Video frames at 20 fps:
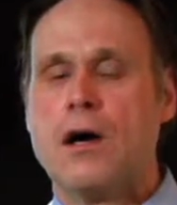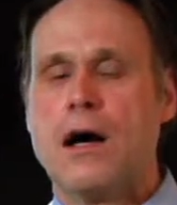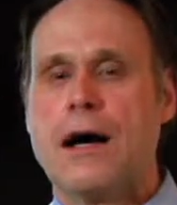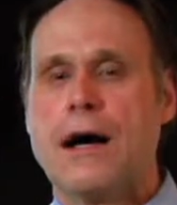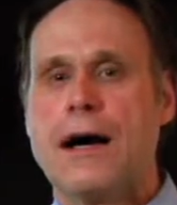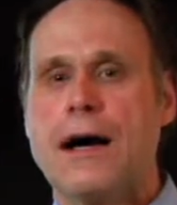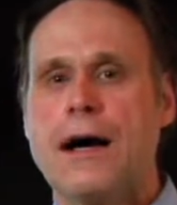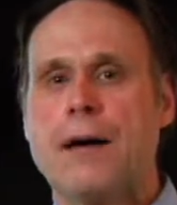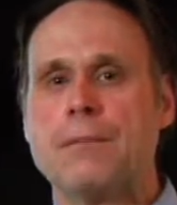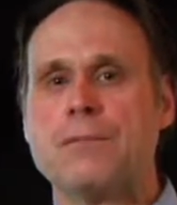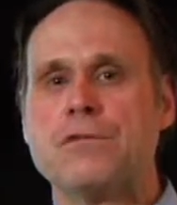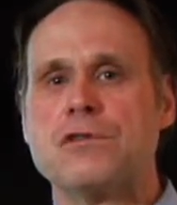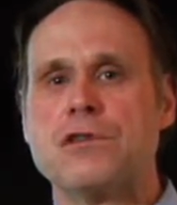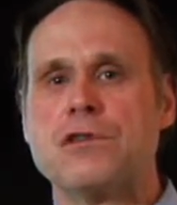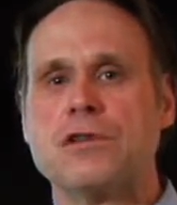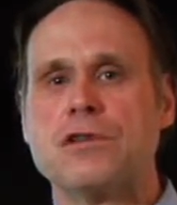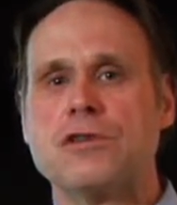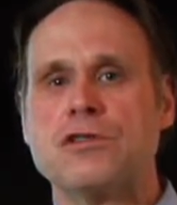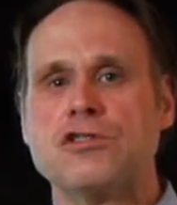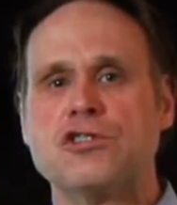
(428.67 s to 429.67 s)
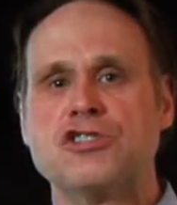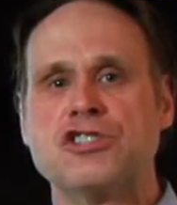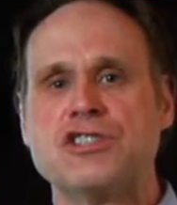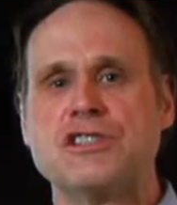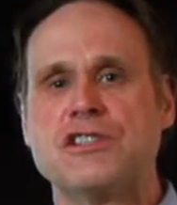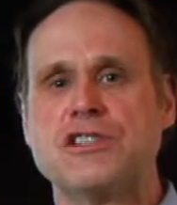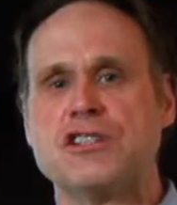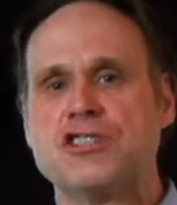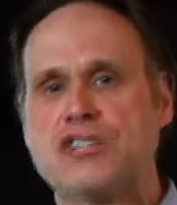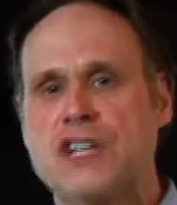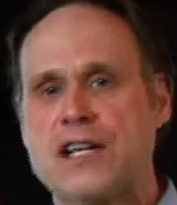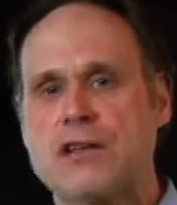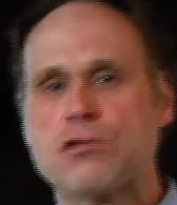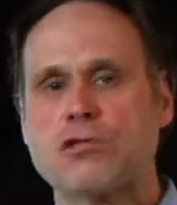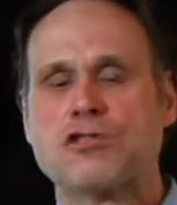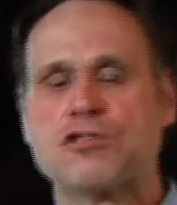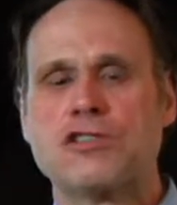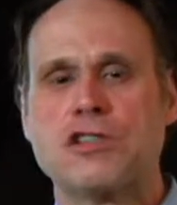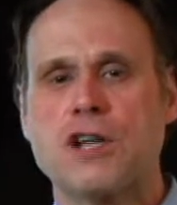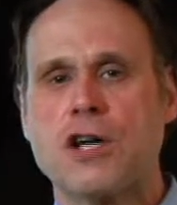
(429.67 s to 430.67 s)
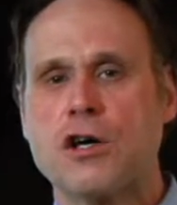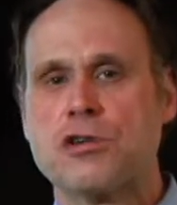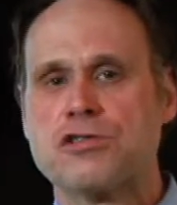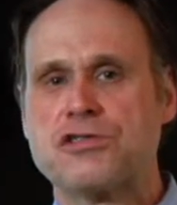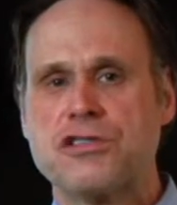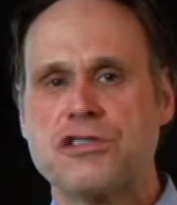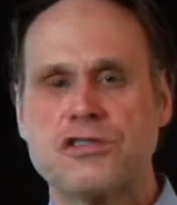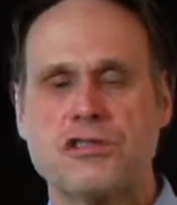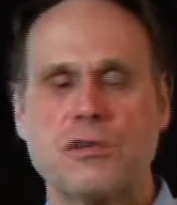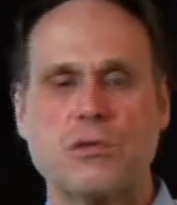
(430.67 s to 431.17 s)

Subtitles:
the general stenosis